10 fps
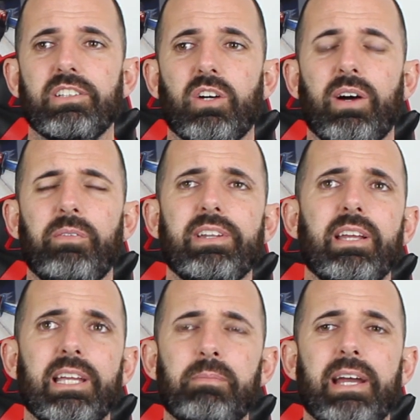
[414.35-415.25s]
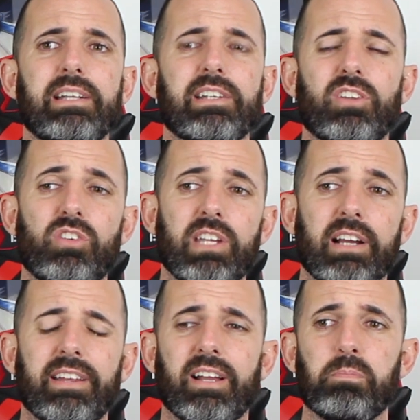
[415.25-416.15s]
So I went to eBay just to
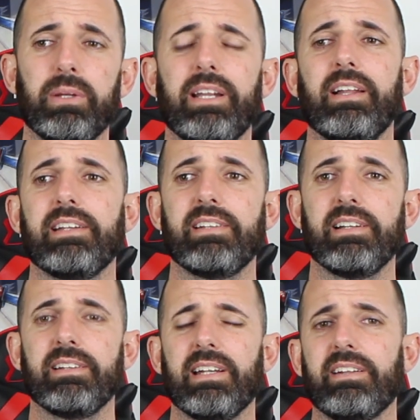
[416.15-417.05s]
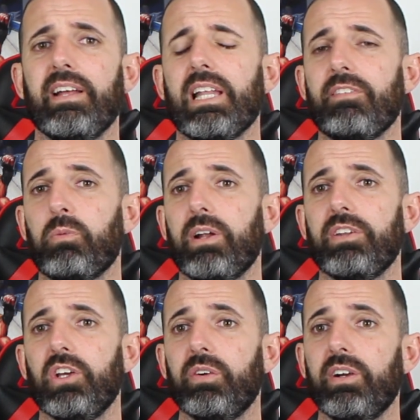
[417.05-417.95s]
check the completed listings, and that's a lot of times what I'll
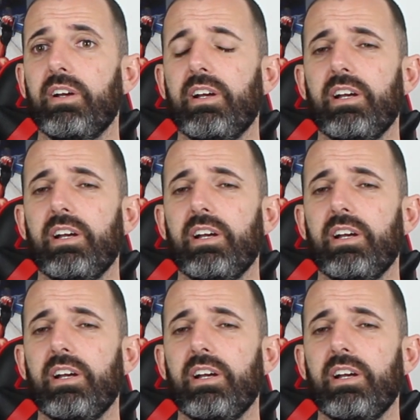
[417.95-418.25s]
do.